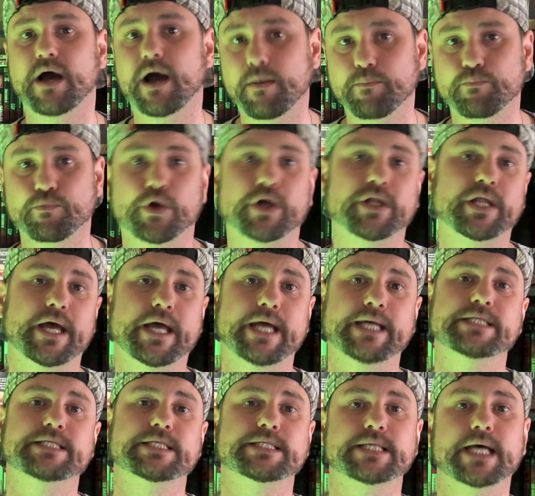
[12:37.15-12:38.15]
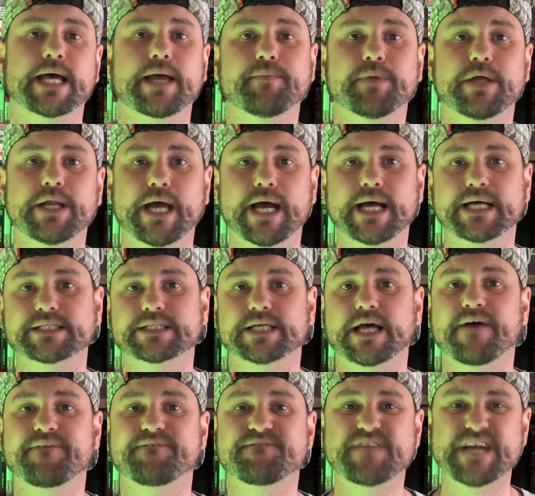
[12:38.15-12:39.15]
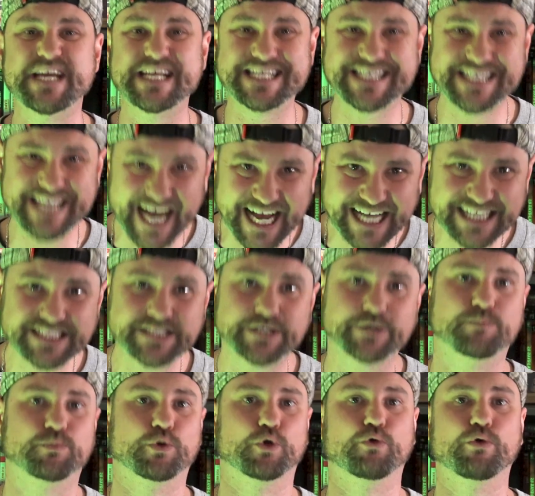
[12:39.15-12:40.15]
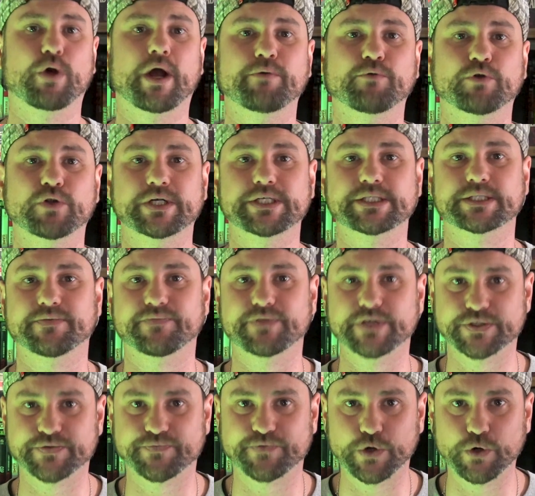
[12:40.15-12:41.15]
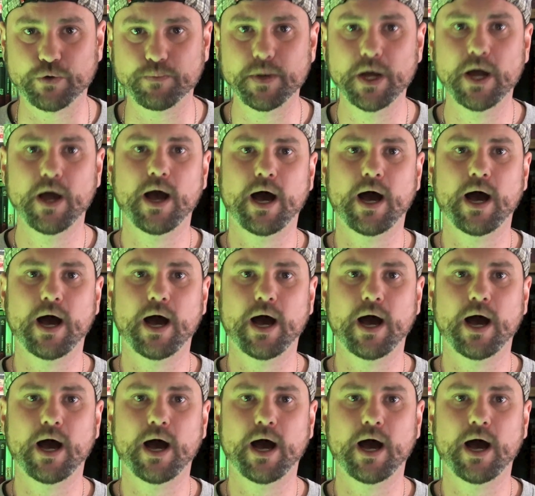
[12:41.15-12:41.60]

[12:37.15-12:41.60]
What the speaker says: Umbrella Entertainment has a fantastic Blu-ray release of this film,